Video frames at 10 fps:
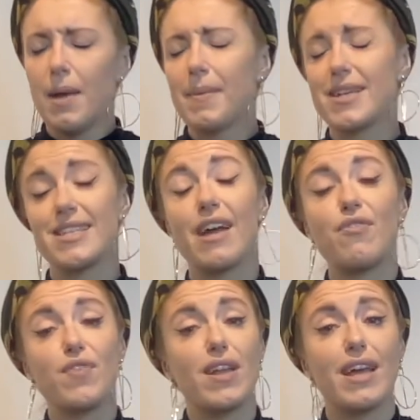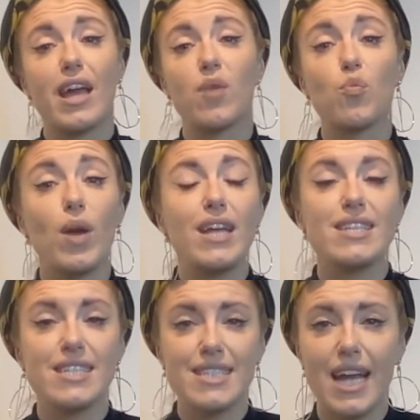Because I feel like I'm
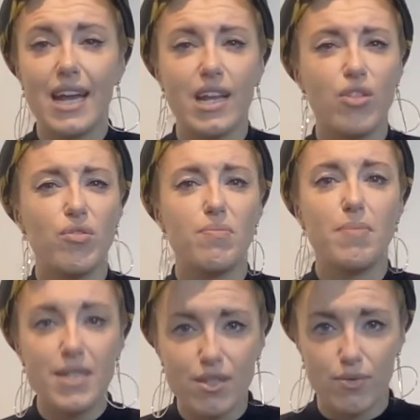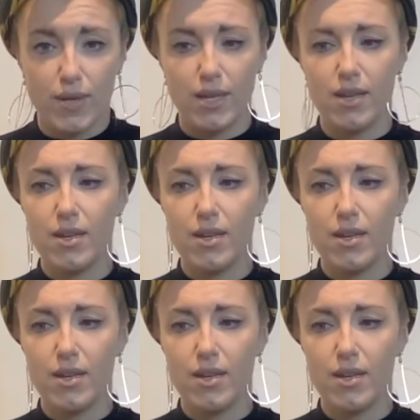wading daily through misery.